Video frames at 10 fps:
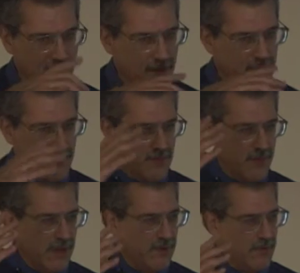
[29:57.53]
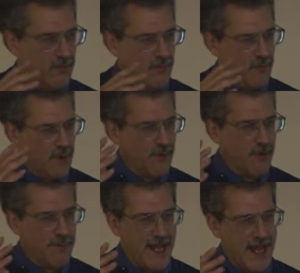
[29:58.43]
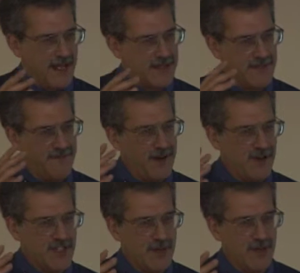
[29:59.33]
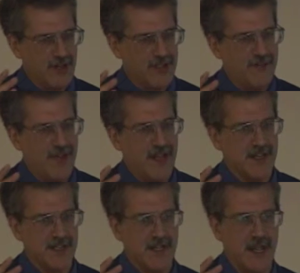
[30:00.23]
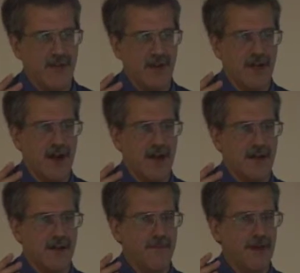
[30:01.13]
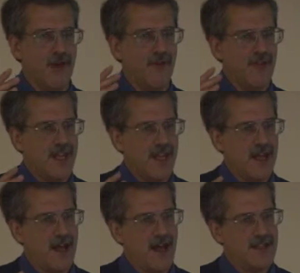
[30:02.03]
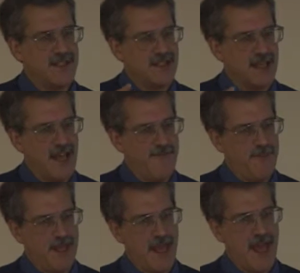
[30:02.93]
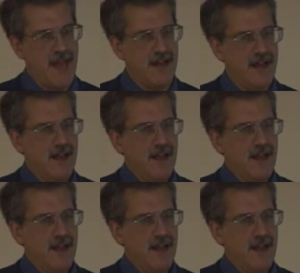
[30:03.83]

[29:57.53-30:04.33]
We were a planet very similar to Venus in that regard. But over the eons, as life began,